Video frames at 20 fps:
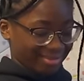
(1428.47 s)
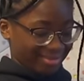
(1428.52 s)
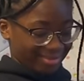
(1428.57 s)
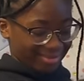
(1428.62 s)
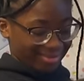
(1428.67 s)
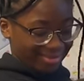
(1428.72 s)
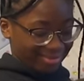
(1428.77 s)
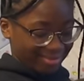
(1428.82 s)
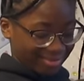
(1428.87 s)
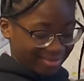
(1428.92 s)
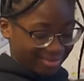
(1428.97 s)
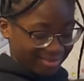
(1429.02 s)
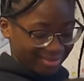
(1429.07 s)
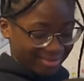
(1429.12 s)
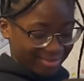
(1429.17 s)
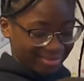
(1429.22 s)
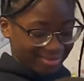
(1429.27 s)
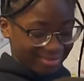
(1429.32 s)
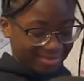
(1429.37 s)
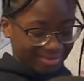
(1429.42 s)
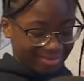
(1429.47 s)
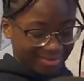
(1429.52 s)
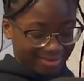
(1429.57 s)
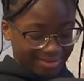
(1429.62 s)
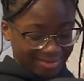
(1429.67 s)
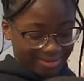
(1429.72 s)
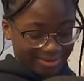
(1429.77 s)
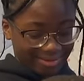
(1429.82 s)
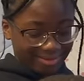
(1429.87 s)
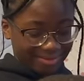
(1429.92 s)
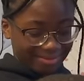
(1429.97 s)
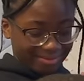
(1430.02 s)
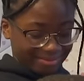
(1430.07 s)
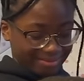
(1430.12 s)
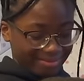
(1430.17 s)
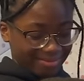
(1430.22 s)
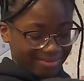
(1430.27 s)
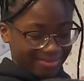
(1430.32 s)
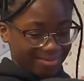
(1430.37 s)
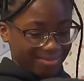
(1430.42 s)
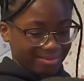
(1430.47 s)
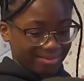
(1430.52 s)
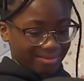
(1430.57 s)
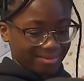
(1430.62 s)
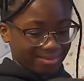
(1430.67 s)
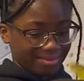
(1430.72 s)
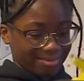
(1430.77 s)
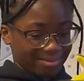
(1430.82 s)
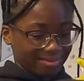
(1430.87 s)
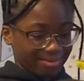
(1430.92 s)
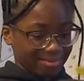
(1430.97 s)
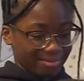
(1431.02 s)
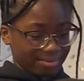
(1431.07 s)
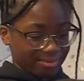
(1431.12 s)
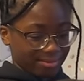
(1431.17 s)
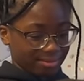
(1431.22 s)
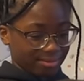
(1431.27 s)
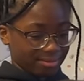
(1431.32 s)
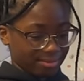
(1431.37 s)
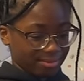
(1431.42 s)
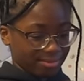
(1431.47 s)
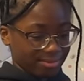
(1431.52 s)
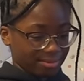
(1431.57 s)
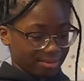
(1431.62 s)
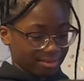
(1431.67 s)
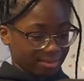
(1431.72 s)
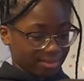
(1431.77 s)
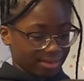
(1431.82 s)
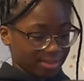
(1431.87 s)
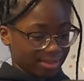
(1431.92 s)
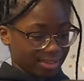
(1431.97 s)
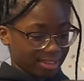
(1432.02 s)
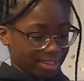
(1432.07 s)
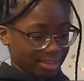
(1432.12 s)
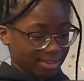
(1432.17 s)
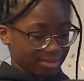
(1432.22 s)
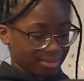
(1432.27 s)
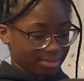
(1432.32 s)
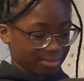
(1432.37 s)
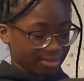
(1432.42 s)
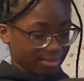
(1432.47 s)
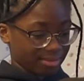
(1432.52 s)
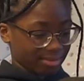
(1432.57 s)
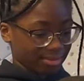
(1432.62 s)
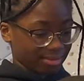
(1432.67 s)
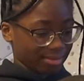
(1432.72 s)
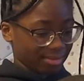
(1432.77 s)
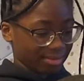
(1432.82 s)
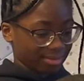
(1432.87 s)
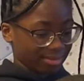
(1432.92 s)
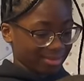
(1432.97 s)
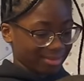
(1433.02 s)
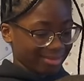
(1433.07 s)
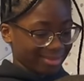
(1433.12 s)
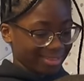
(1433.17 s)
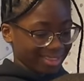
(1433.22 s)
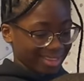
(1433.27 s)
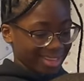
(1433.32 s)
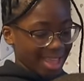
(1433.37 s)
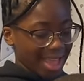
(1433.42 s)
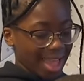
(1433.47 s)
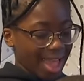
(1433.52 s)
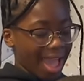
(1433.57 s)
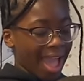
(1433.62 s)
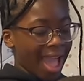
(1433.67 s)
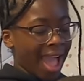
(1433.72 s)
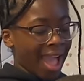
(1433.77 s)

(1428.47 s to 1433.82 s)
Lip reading: You're so lucky, Rich. Other sisters would have been like, hell no.